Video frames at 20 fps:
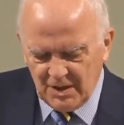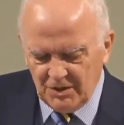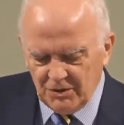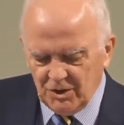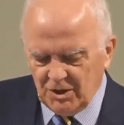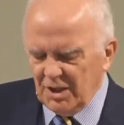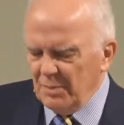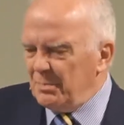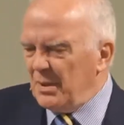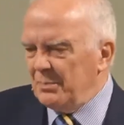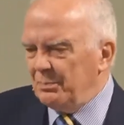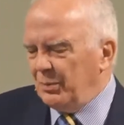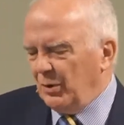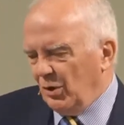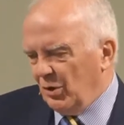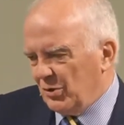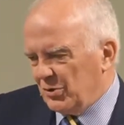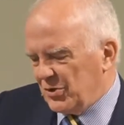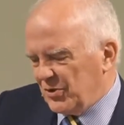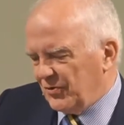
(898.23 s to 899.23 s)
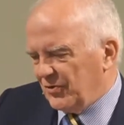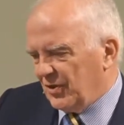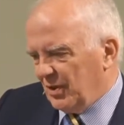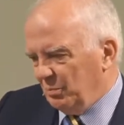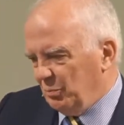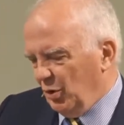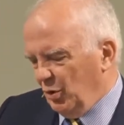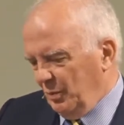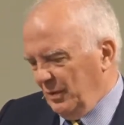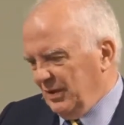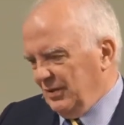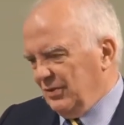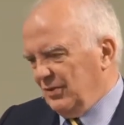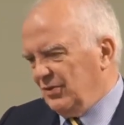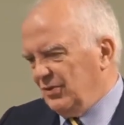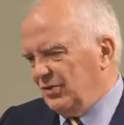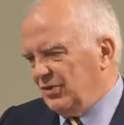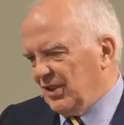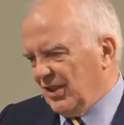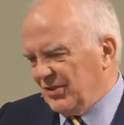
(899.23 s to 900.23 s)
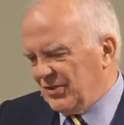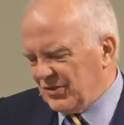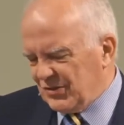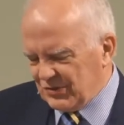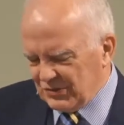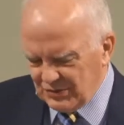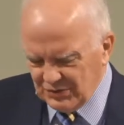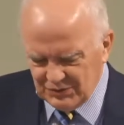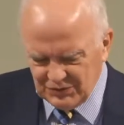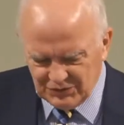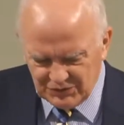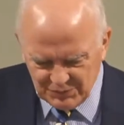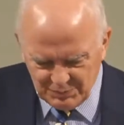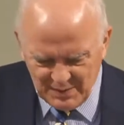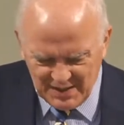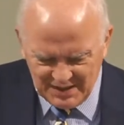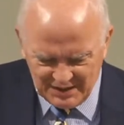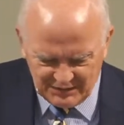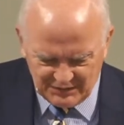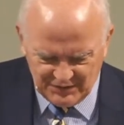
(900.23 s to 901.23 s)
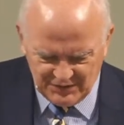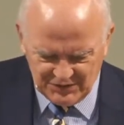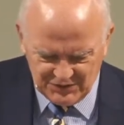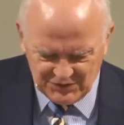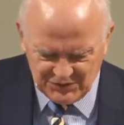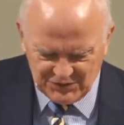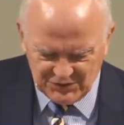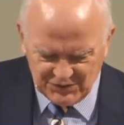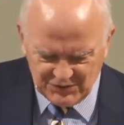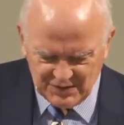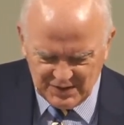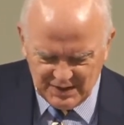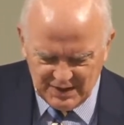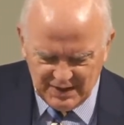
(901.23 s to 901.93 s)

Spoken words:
Now, let me pause for a moment just to make this